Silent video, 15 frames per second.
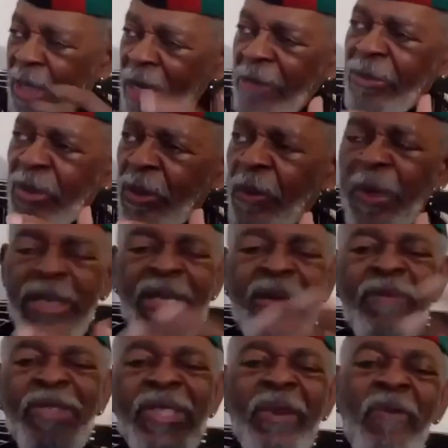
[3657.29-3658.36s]
come to when
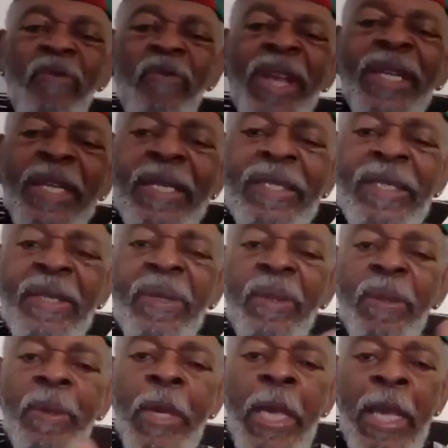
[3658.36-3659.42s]
you've surrendered
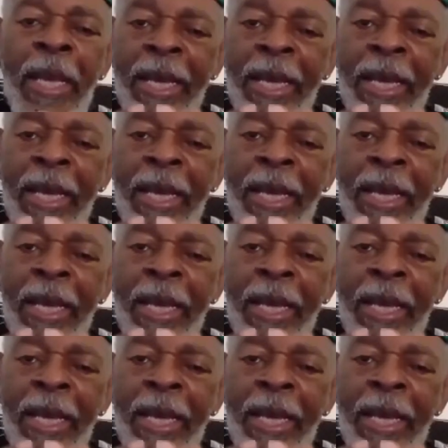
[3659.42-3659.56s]
to